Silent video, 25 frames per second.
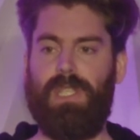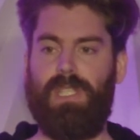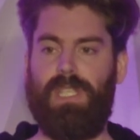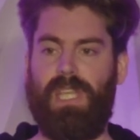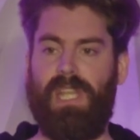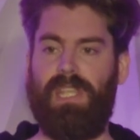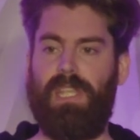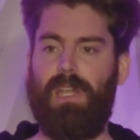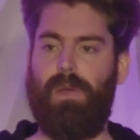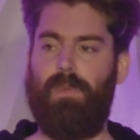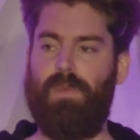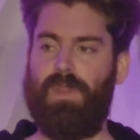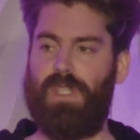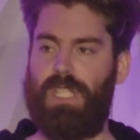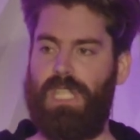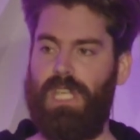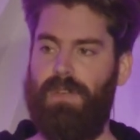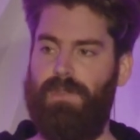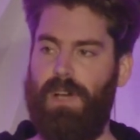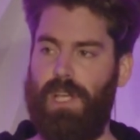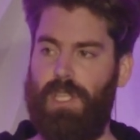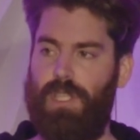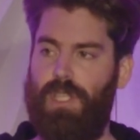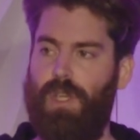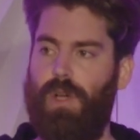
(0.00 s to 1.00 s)
the sender and
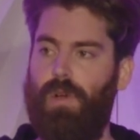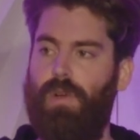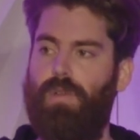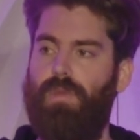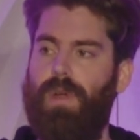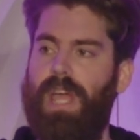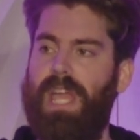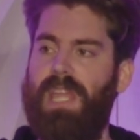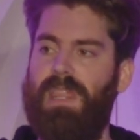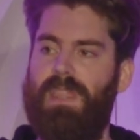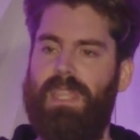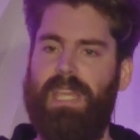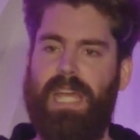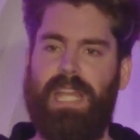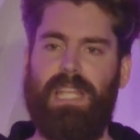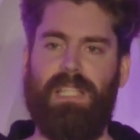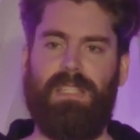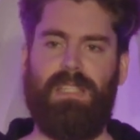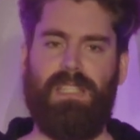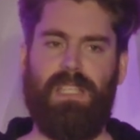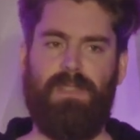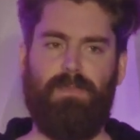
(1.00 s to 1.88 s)
receiver are so great that it's